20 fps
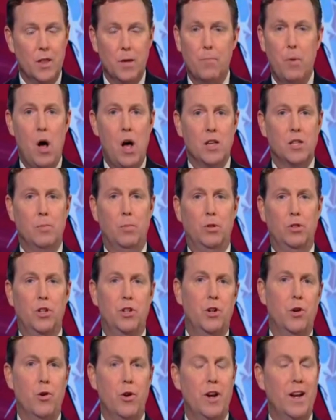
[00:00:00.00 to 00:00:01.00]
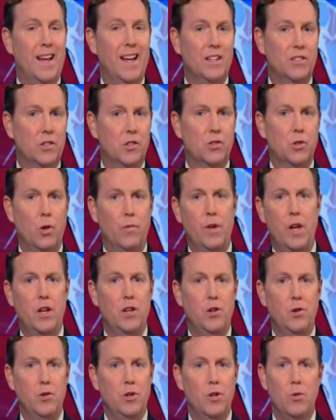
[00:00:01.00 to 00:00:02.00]
The possible deterrent against the
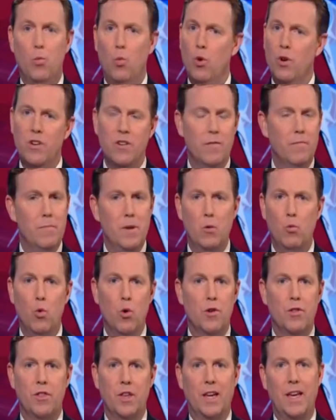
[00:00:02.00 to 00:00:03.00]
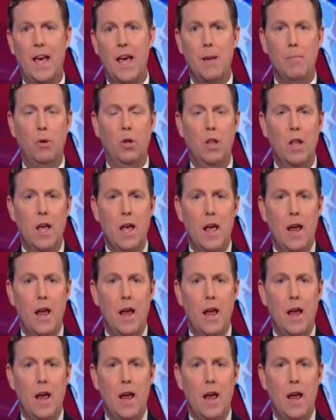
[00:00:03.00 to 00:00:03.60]
Soviet Union wouldn't have been worth the gamble,